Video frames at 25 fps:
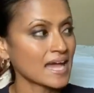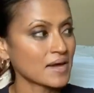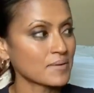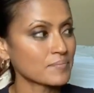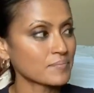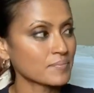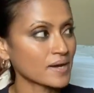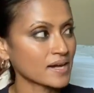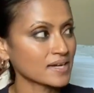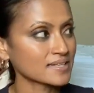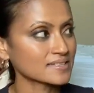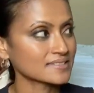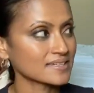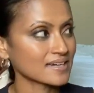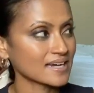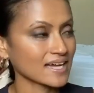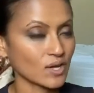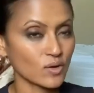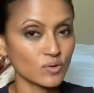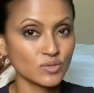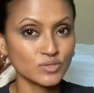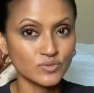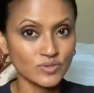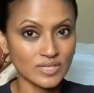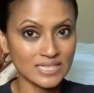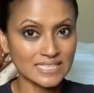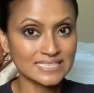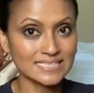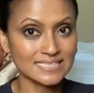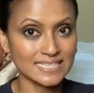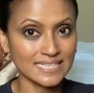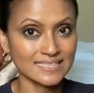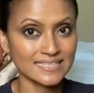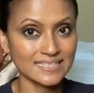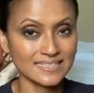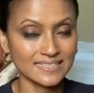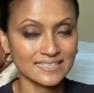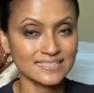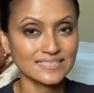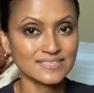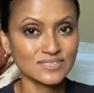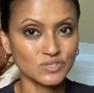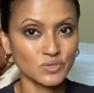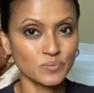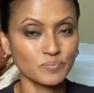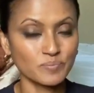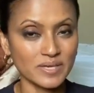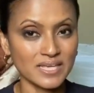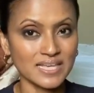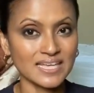But I also intended this
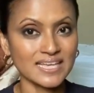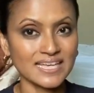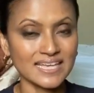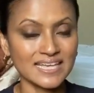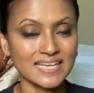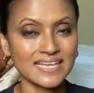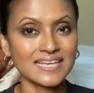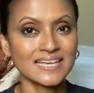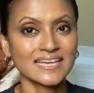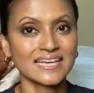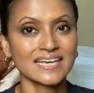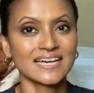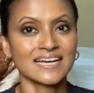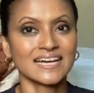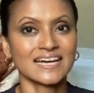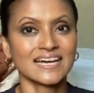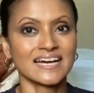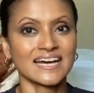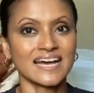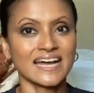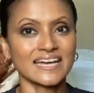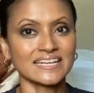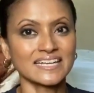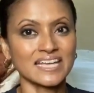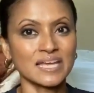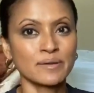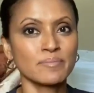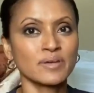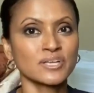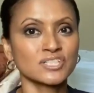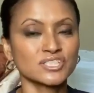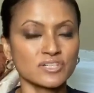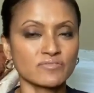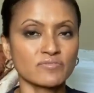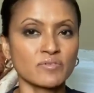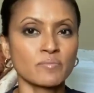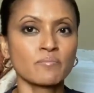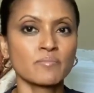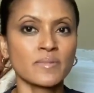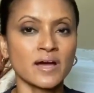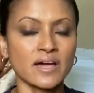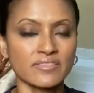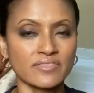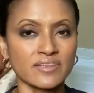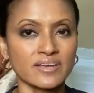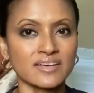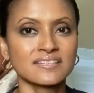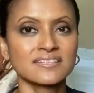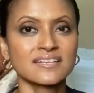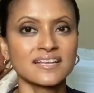to be an image of a
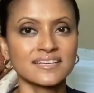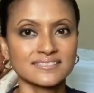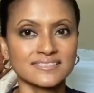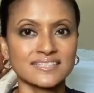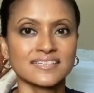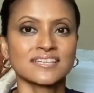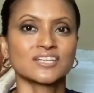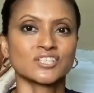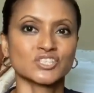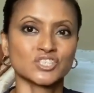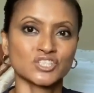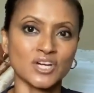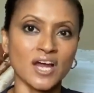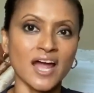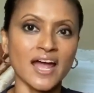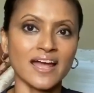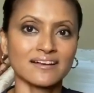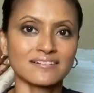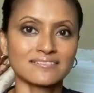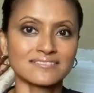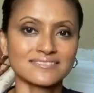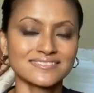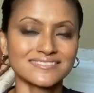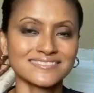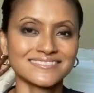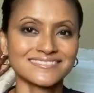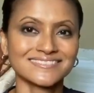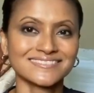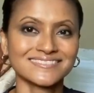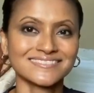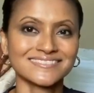mother nursing her child.